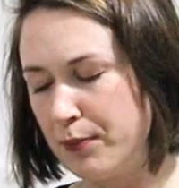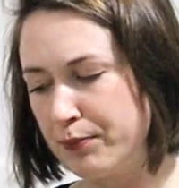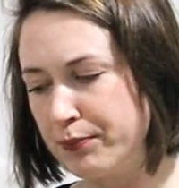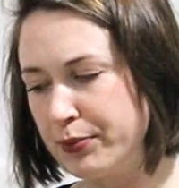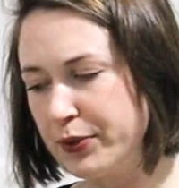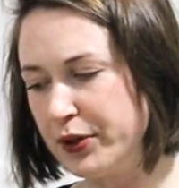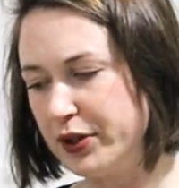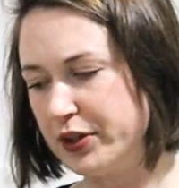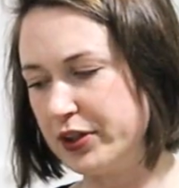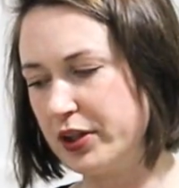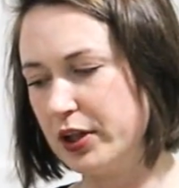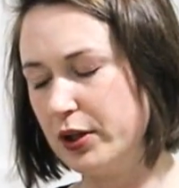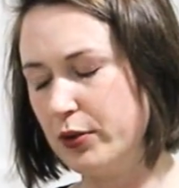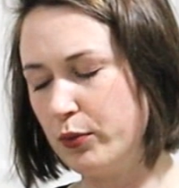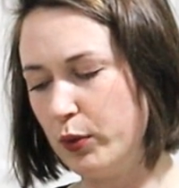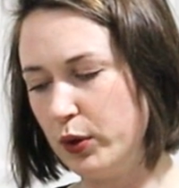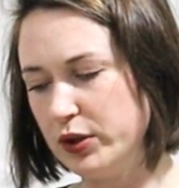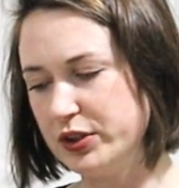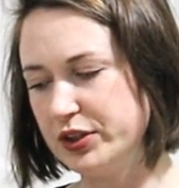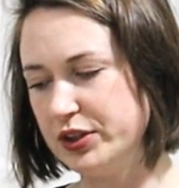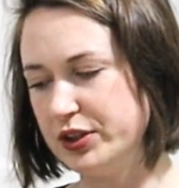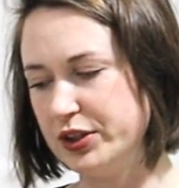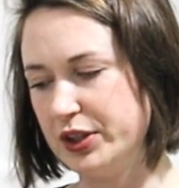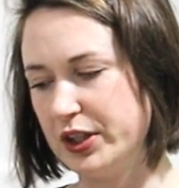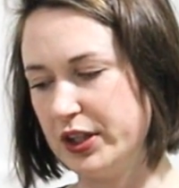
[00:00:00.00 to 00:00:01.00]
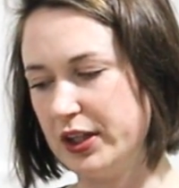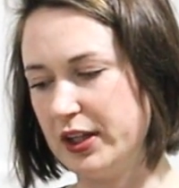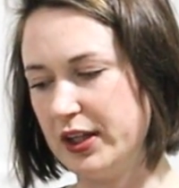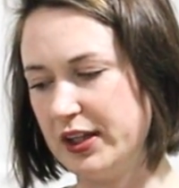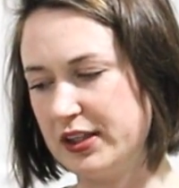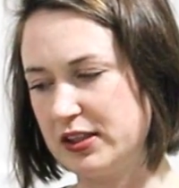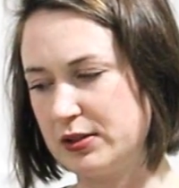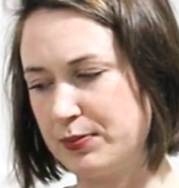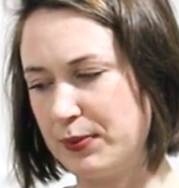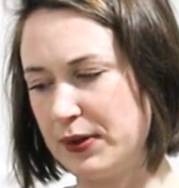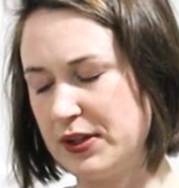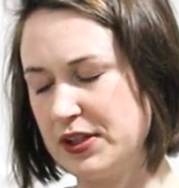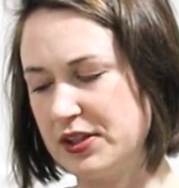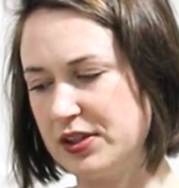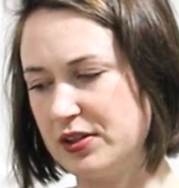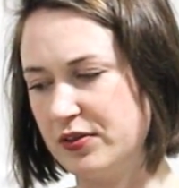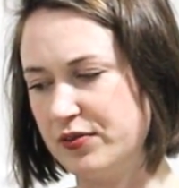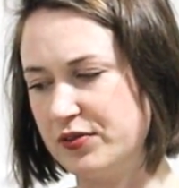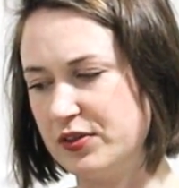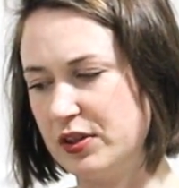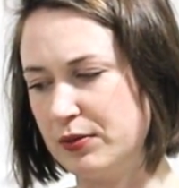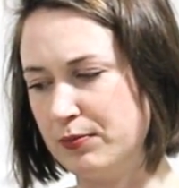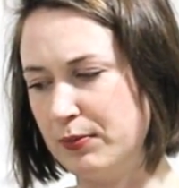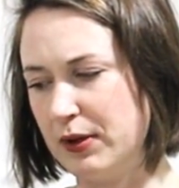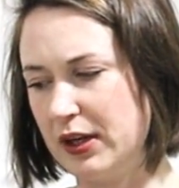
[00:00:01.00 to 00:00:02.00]
But it wasn't
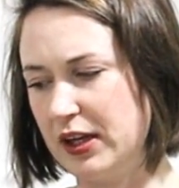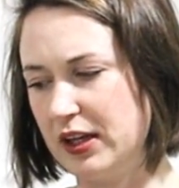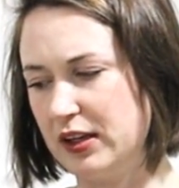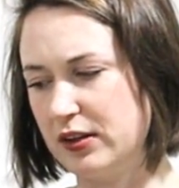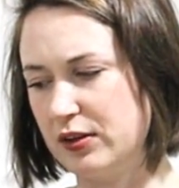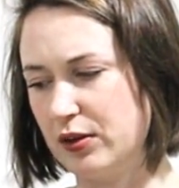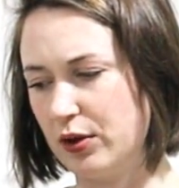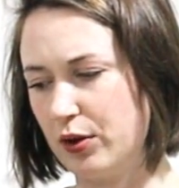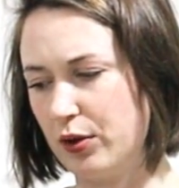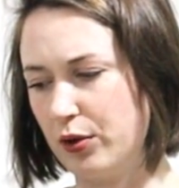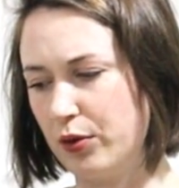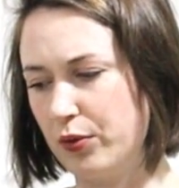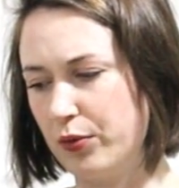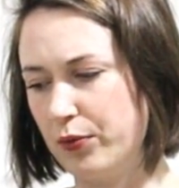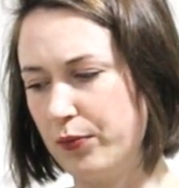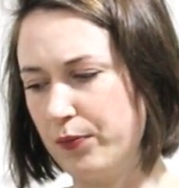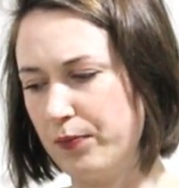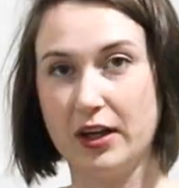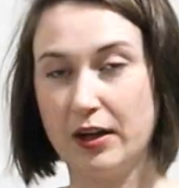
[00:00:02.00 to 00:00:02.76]
expensive to make though.